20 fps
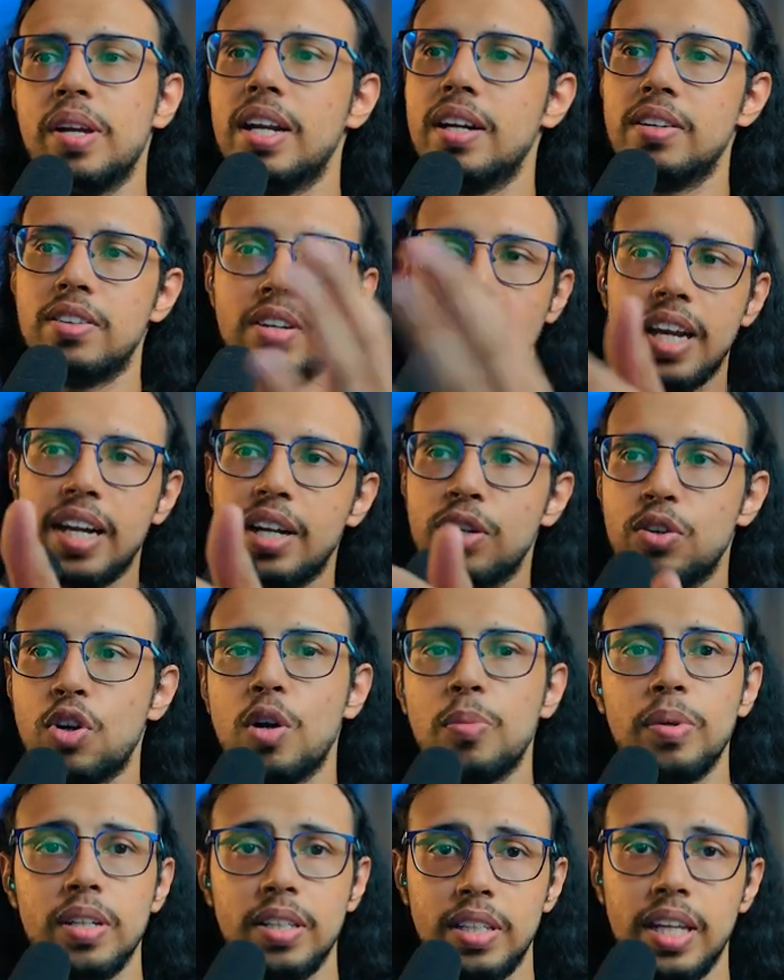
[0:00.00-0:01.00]
made, drag and
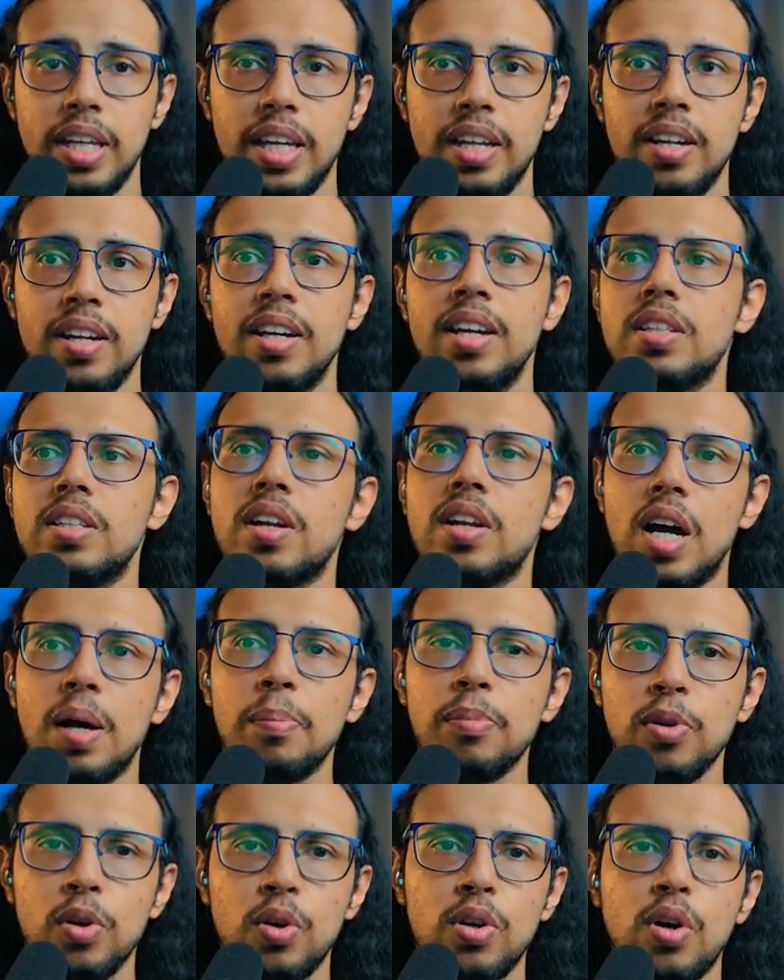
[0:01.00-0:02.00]
drop it there, either
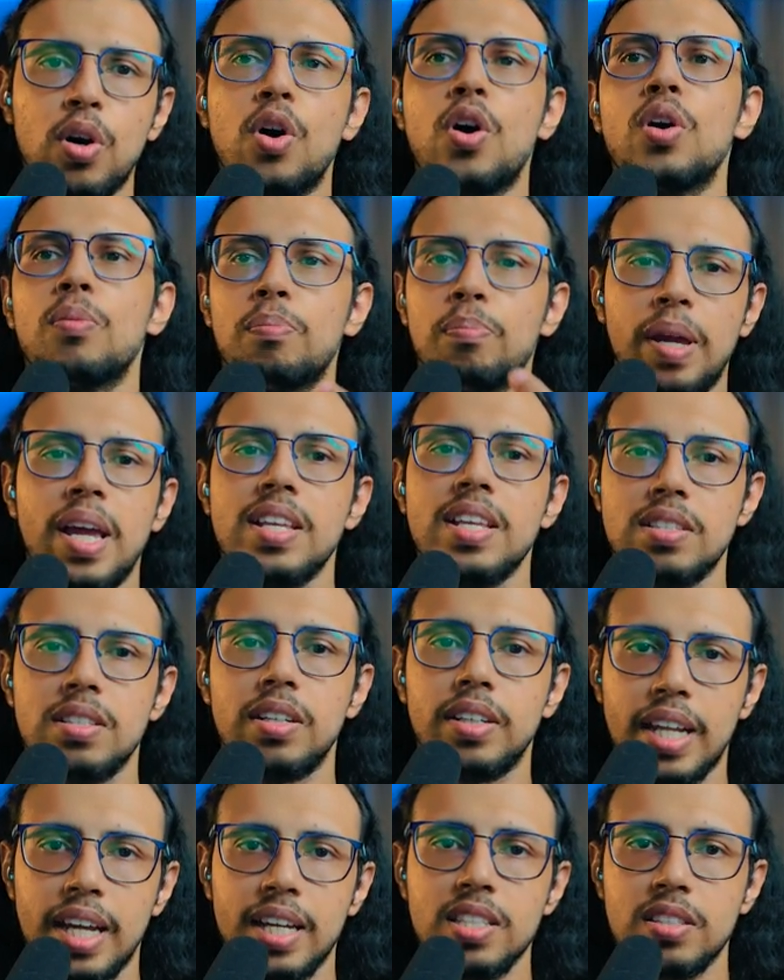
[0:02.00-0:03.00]
upload or paste
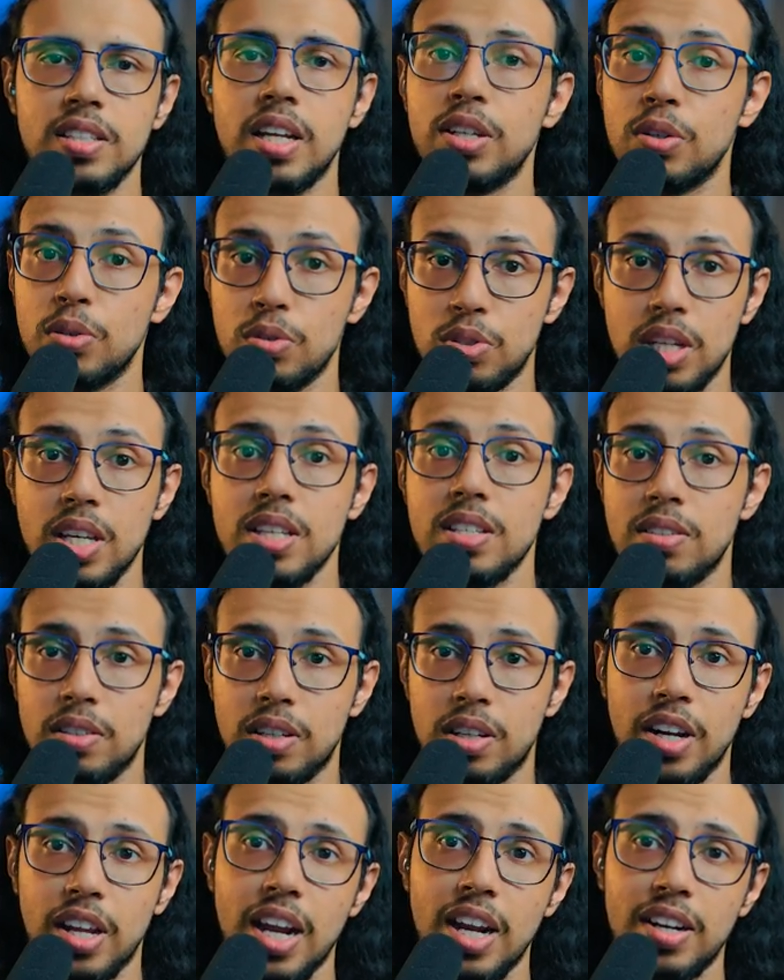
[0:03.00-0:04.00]
the text that you
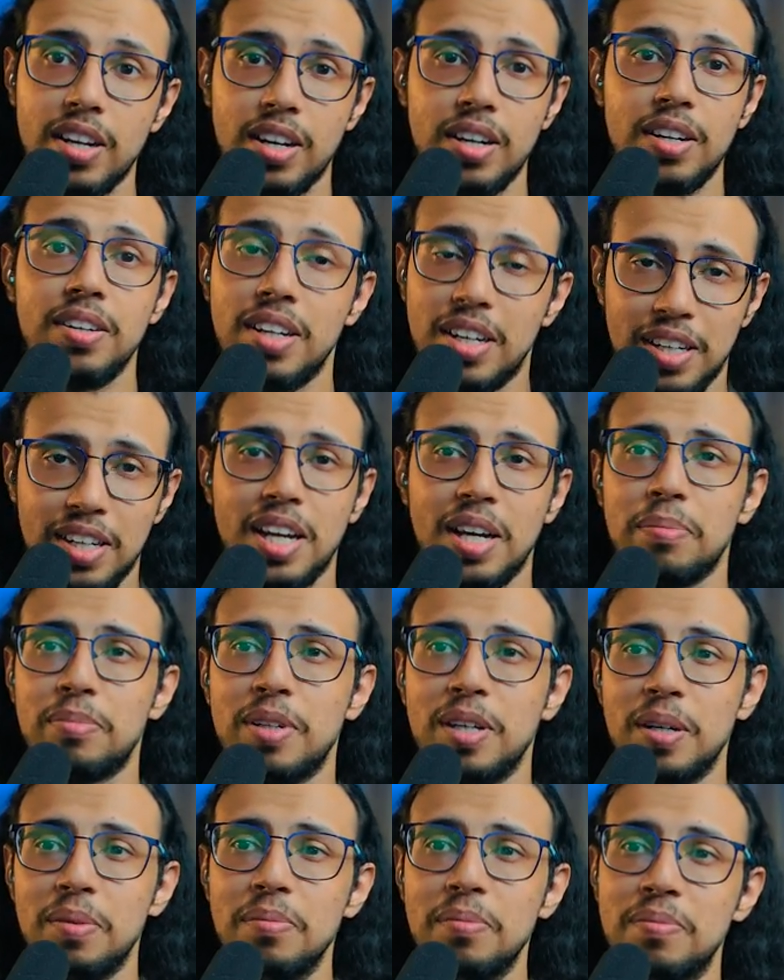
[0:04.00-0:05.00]
just created in
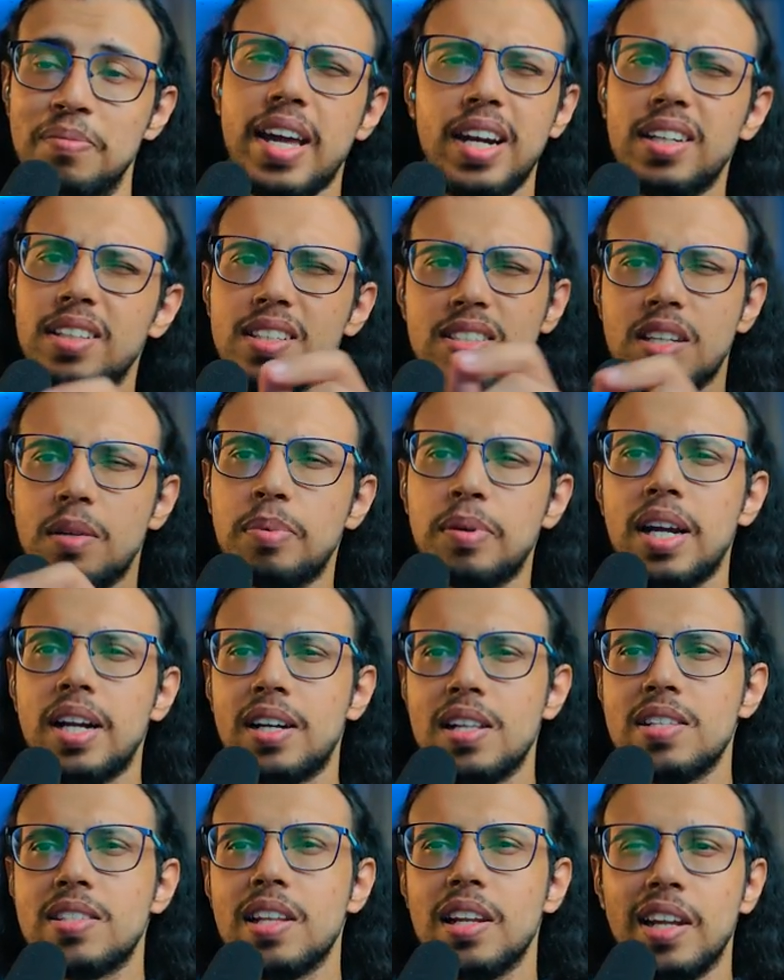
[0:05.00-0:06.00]
DubDub, edit the subtitles
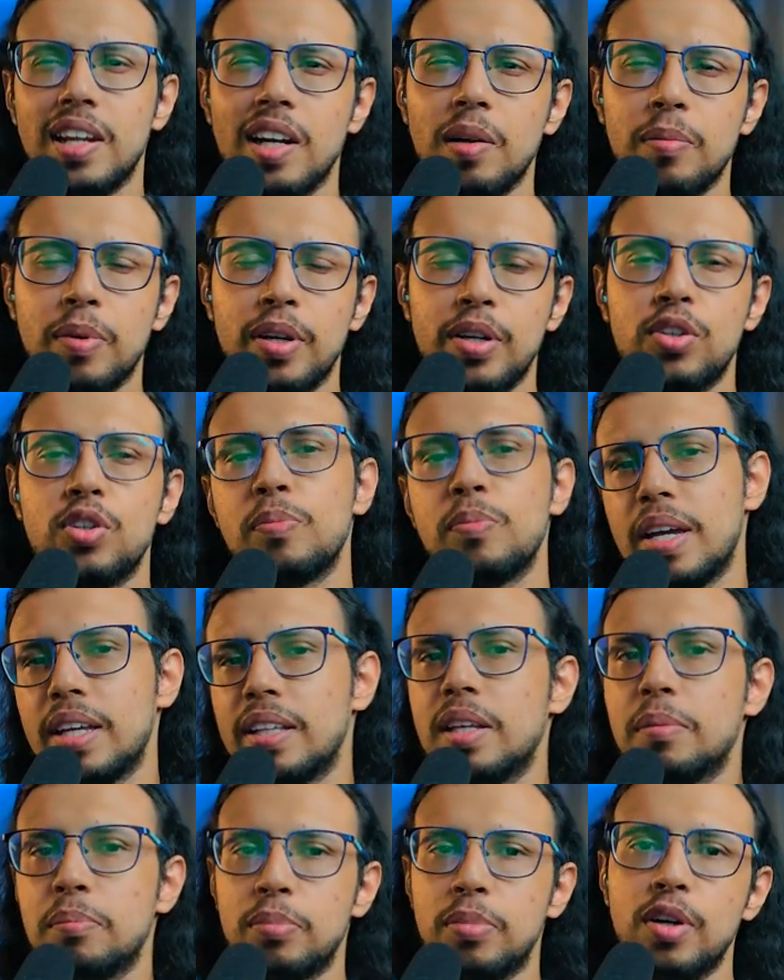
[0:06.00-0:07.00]
a little bit to
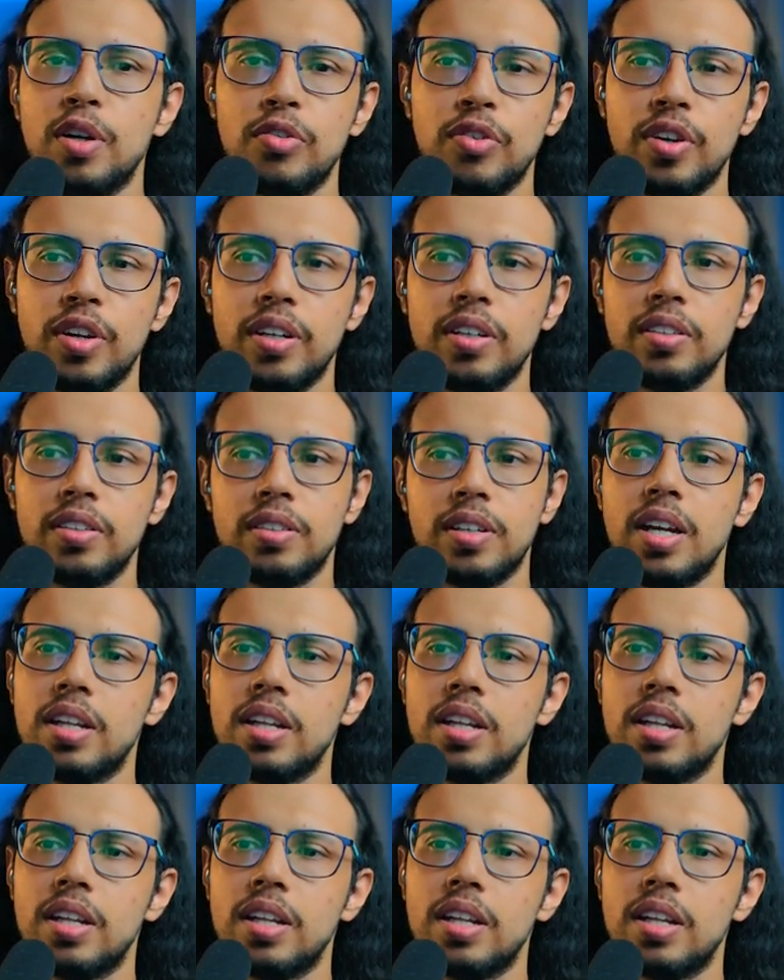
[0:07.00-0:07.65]
make them perfect,